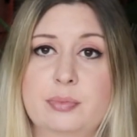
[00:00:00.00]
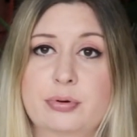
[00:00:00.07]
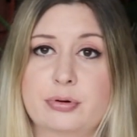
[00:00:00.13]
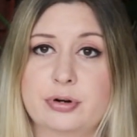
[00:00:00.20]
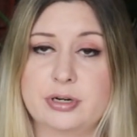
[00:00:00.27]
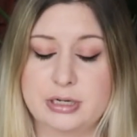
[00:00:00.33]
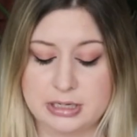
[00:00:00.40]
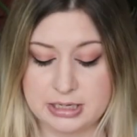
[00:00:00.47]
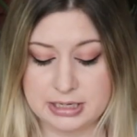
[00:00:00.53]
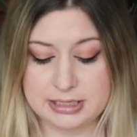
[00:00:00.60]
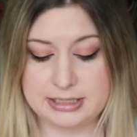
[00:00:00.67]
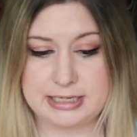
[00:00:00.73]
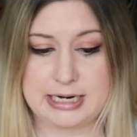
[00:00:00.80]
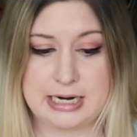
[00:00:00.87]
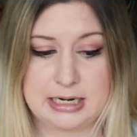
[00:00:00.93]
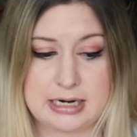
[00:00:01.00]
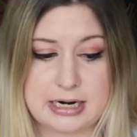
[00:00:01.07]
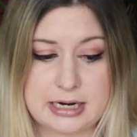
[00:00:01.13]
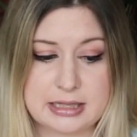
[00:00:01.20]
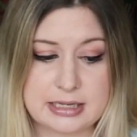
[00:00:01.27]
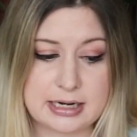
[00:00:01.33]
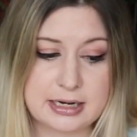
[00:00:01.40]
put it down
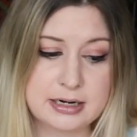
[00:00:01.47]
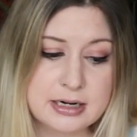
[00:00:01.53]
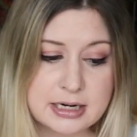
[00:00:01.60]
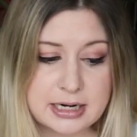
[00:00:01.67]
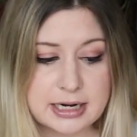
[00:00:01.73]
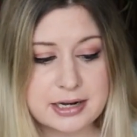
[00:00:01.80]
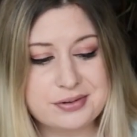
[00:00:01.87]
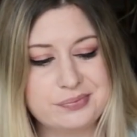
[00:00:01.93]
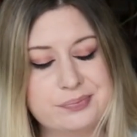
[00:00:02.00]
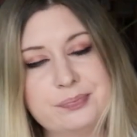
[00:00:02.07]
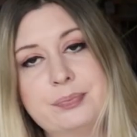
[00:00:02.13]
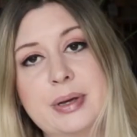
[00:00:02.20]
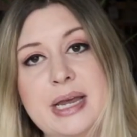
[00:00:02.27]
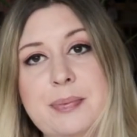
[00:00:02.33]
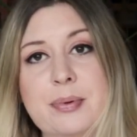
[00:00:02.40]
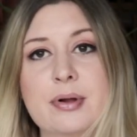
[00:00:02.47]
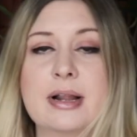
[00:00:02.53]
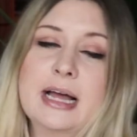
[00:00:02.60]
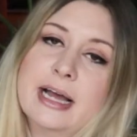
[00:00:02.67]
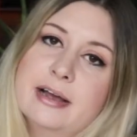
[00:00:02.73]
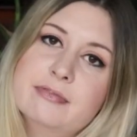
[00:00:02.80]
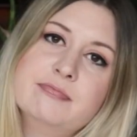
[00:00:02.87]
like that. And people
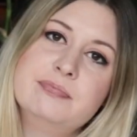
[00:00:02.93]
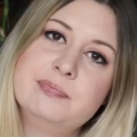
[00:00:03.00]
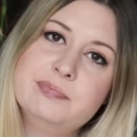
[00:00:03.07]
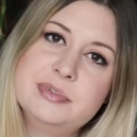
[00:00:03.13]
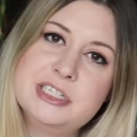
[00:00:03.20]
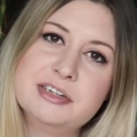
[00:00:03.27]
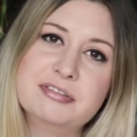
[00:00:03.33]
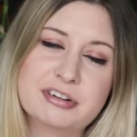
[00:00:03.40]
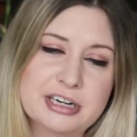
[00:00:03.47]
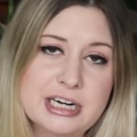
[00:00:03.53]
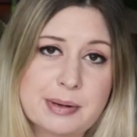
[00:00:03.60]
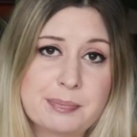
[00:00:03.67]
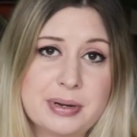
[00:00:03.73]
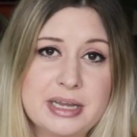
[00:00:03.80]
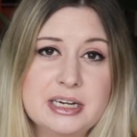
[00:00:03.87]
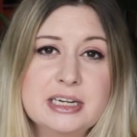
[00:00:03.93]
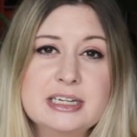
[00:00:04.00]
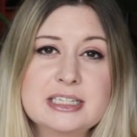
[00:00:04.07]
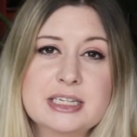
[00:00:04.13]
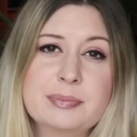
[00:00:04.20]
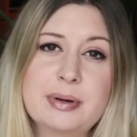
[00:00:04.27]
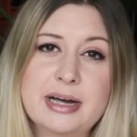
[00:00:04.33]
have different
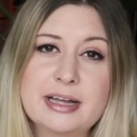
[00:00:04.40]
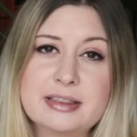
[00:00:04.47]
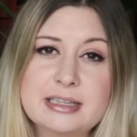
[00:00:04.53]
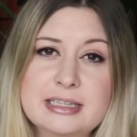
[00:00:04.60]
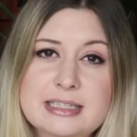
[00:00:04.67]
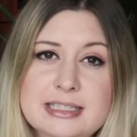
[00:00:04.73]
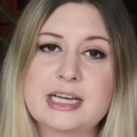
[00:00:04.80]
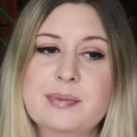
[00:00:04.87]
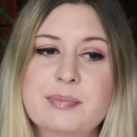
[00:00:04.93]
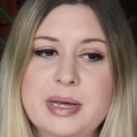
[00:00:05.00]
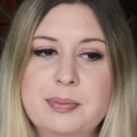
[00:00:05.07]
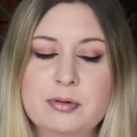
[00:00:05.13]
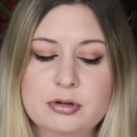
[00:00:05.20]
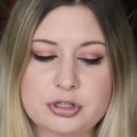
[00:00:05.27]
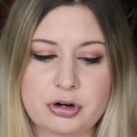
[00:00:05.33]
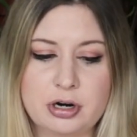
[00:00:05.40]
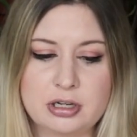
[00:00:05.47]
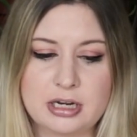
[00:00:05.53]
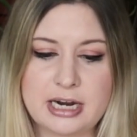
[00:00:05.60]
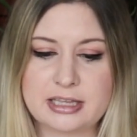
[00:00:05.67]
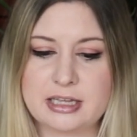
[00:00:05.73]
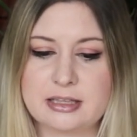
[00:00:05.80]
opinions about this. Some people don't
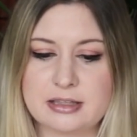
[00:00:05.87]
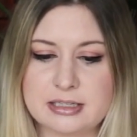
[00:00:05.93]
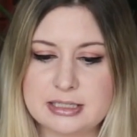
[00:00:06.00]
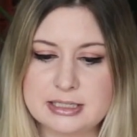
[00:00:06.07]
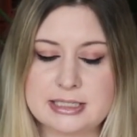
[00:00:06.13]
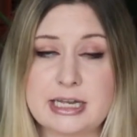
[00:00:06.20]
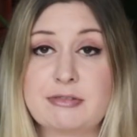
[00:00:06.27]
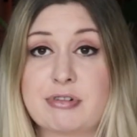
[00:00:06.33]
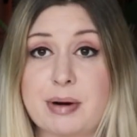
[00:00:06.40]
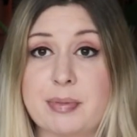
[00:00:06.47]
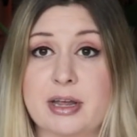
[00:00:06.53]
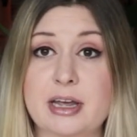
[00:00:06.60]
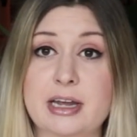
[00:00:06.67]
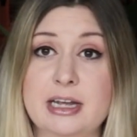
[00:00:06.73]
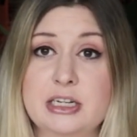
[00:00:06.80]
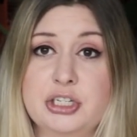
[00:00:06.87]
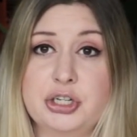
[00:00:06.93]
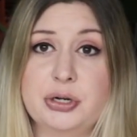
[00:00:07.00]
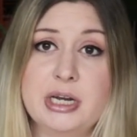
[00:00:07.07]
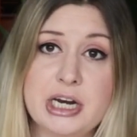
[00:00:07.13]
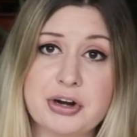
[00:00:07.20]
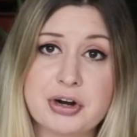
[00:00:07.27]
like that this is then rubbing against
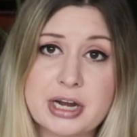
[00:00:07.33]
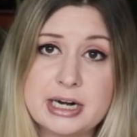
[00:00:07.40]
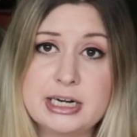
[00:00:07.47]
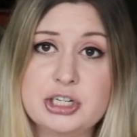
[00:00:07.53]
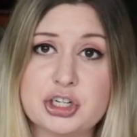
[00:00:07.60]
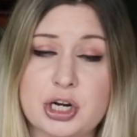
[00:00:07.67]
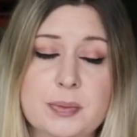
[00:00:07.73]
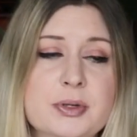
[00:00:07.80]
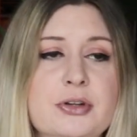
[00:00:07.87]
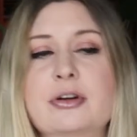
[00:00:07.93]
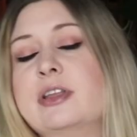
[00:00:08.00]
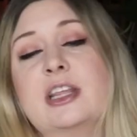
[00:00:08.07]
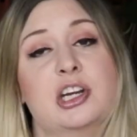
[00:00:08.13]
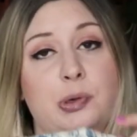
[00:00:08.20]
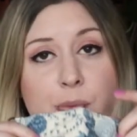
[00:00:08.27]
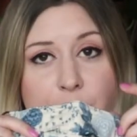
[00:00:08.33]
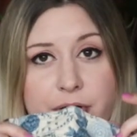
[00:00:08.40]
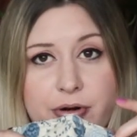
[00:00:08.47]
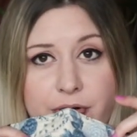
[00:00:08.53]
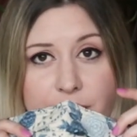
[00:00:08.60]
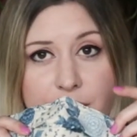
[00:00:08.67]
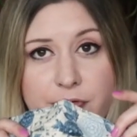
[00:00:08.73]
you here and getting germs on it and then you're
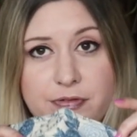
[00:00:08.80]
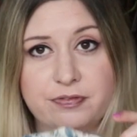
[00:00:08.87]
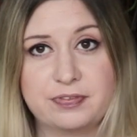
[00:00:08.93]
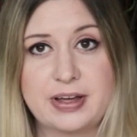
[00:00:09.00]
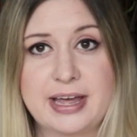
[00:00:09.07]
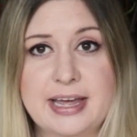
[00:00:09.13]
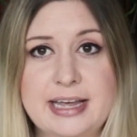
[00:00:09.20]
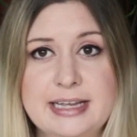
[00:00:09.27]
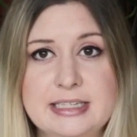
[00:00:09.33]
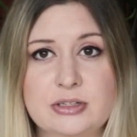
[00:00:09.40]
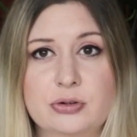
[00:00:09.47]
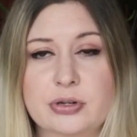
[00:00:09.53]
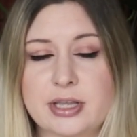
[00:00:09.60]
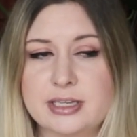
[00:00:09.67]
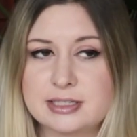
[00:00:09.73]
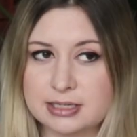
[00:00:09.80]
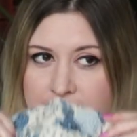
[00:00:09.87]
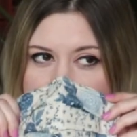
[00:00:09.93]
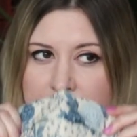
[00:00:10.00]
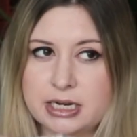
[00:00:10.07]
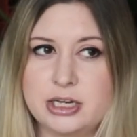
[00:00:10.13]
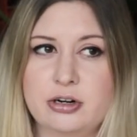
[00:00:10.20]
putting on your face, or there's,
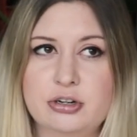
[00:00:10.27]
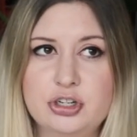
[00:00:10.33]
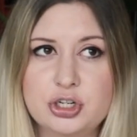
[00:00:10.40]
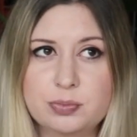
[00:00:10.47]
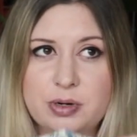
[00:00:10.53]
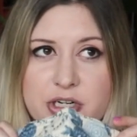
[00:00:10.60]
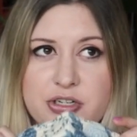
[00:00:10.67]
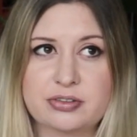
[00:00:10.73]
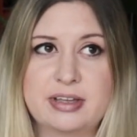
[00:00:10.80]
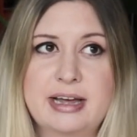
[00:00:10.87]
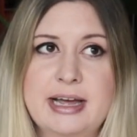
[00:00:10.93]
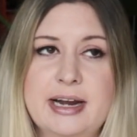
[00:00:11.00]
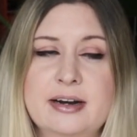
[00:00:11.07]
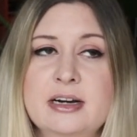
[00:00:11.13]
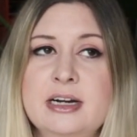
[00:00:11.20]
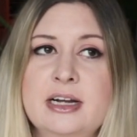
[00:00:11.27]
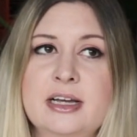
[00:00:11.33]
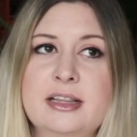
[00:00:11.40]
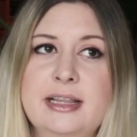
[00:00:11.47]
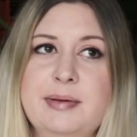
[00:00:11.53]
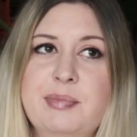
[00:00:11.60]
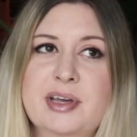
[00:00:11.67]
you know, too much of that.
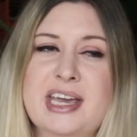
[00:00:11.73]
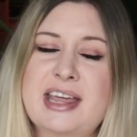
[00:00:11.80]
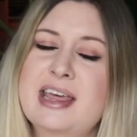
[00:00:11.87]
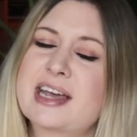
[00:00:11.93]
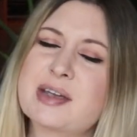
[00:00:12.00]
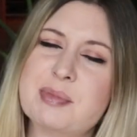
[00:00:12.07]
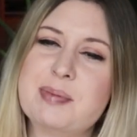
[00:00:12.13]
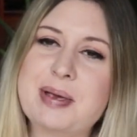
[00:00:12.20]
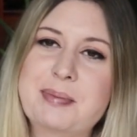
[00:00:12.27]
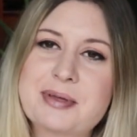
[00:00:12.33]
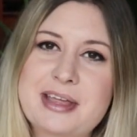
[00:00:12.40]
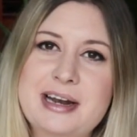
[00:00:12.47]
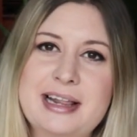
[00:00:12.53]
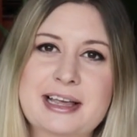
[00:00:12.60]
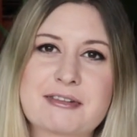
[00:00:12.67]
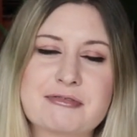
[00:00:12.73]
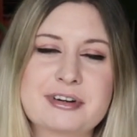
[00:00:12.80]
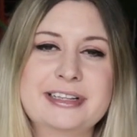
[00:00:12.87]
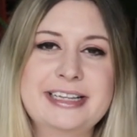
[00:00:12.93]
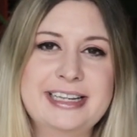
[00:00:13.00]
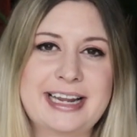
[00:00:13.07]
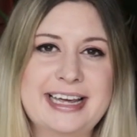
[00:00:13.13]
But there can be people that are like
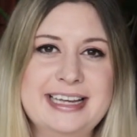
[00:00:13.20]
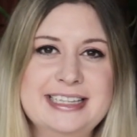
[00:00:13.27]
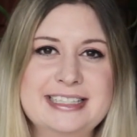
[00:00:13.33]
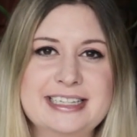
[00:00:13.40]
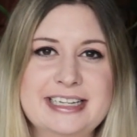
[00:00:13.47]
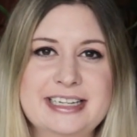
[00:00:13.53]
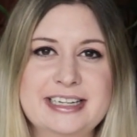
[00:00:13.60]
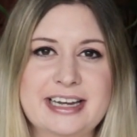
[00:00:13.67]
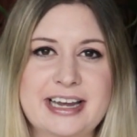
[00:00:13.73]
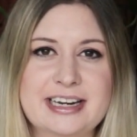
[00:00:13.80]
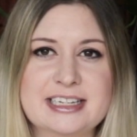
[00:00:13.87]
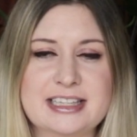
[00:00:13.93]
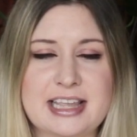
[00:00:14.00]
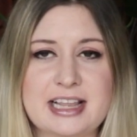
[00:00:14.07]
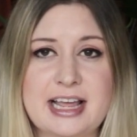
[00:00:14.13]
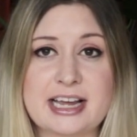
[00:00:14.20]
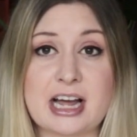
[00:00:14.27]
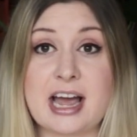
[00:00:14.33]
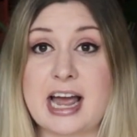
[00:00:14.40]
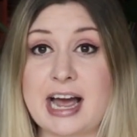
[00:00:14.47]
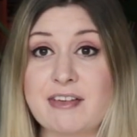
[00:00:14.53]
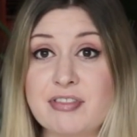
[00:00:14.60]
really lazy and they're like,
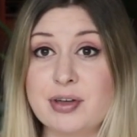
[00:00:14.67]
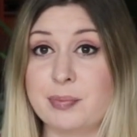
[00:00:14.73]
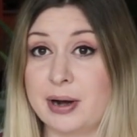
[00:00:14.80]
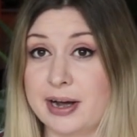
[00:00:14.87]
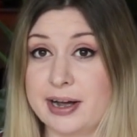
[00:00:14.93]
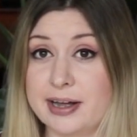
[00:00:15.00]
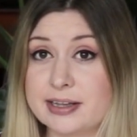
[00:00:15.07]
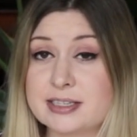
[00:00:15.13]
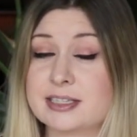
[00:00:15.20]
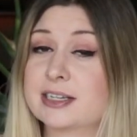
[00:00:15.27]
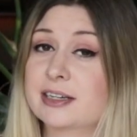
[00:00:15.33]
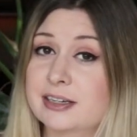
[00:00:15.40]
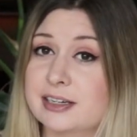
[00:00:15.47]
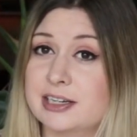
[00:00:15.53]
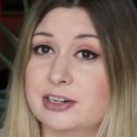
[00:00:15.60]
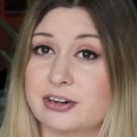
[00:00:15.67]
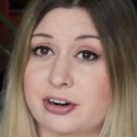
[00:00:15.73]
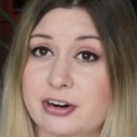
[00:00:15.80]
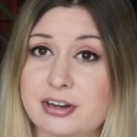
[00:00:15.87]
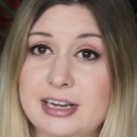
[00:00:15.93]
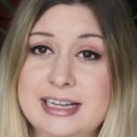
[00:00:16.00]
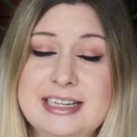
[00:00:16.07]
I have the mask, you
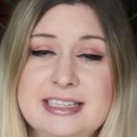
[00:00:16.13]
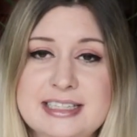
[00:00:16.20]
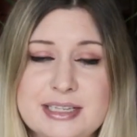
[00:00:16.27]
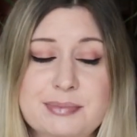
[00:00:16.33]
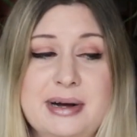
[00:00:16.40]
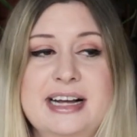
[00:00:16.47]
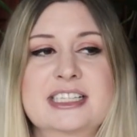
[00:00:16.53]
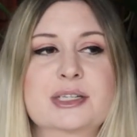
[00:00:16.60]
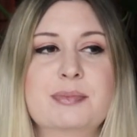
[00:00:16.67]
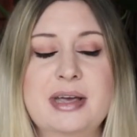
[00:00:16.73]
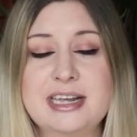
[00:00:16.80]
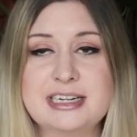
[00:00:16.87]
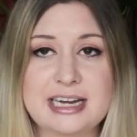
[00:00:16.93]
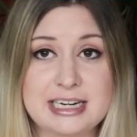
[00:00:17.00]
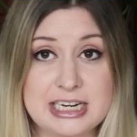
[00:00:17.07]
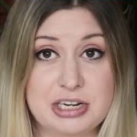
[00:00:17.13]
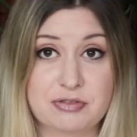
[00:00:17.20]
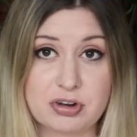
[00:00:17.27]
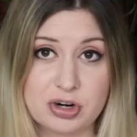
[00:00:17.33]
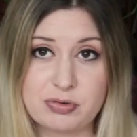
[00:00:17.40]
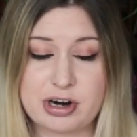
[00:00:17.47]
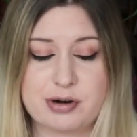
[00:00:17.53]
know, like there's a mask mandate here. You've
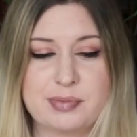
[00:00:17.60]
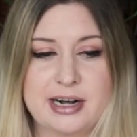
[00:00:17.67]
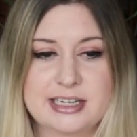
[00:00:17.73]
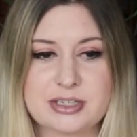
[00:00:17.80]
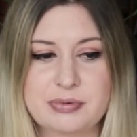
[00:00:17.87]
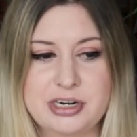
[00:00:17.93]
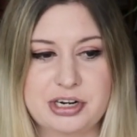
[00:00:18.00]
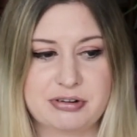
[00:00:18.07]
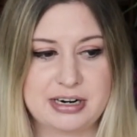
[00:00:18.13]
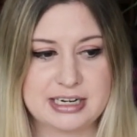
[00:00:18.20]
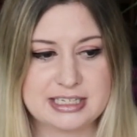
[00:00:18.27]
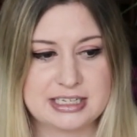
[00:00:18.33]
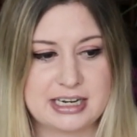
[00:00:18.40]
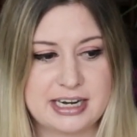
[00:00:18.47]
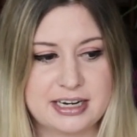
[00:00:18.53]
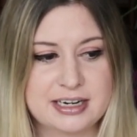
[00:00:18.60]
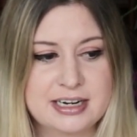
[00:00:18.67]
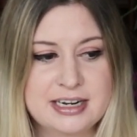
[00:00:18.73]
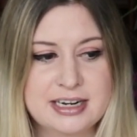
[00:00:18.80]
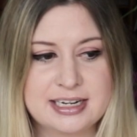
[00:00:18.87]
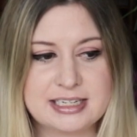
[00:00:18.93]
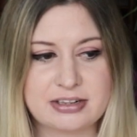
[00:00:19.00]
got to wear a mask when you're outside.
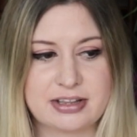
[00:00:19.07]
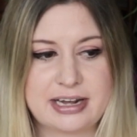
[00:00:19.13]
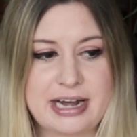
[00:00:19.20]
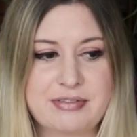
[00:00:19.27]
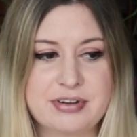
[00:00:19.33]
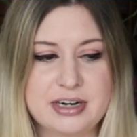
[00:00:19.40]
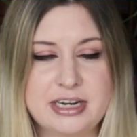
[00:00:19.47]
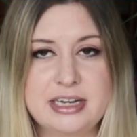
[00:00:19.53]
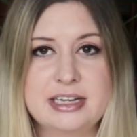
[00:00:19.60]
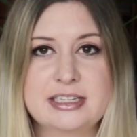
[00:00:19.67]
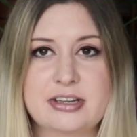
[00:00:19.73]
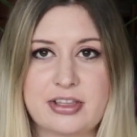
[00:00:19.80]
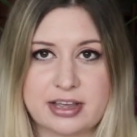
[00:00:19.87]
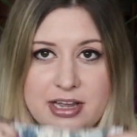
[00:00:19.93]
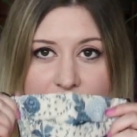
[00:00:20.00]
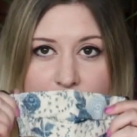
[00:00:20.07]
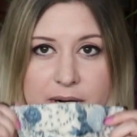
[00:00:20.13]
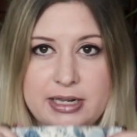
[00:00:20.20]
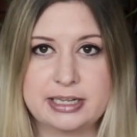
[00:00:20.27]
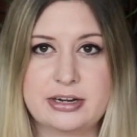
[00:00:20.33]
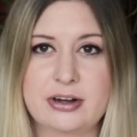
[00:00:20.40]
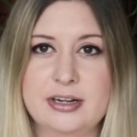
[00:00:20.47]
So they'll have it here so they can
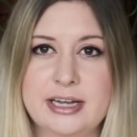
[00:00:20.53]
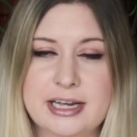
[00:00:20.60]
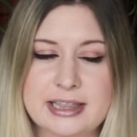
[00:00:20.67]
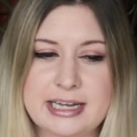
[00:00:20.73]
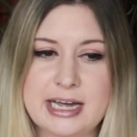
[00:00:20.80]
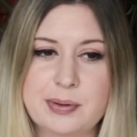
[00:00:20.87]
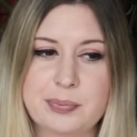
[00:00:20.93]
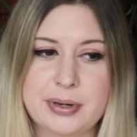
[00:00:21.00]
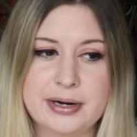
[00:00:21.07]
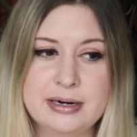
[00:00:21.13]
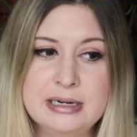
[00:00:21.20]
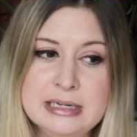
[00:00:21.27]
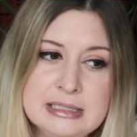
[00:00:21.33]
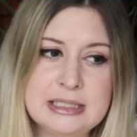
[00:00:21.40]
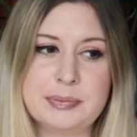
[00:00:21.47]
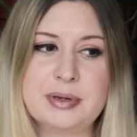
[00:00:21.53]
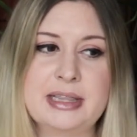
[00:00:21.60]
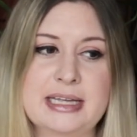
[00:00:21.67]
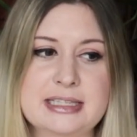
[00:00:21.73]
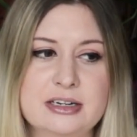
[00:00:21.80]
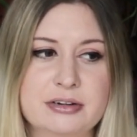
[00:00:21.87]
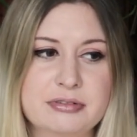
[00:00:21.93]
quickly go like that. But I mean,
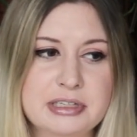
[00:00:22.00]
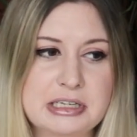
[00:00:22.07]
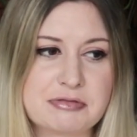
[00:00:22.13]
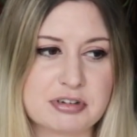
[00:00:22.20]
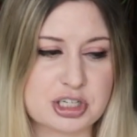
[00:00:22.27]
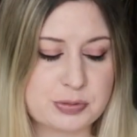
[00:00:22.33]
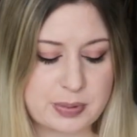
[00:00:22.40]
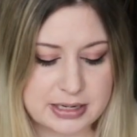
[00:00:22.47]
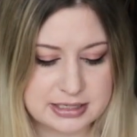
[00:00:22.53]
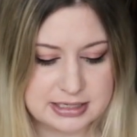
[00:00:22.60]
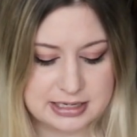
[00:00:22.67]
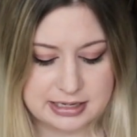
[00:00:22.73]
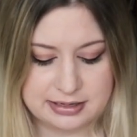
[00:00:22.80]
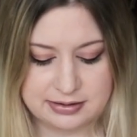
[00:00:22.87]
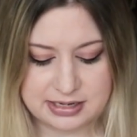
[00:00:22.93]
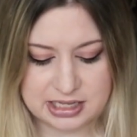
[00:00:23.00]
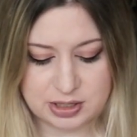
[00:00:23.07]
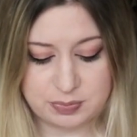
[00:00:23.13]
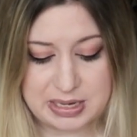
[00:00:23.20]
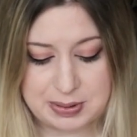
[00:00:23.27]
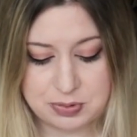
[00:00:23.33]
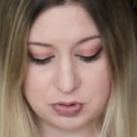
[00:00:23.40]
that's not really respecting other
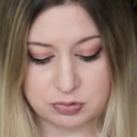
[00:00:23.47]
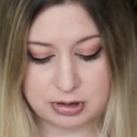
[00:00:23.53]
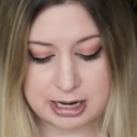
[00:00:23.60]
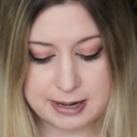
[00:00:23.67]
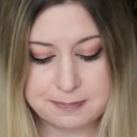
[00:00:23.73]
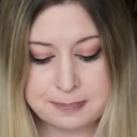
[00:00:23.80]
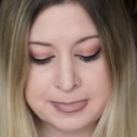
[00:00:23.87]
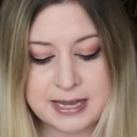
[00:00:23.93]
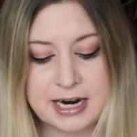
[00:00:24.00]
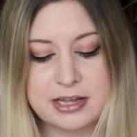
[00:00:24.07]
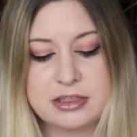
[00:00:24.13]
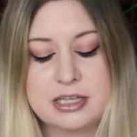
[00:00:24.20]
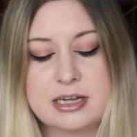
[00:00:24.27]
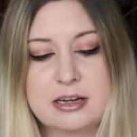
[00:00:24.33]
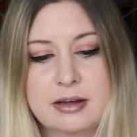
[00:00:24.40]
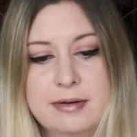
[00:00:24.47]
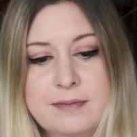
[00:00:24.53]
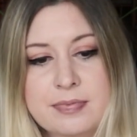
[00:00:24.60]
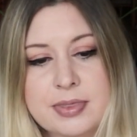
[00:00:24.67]
people, right? I think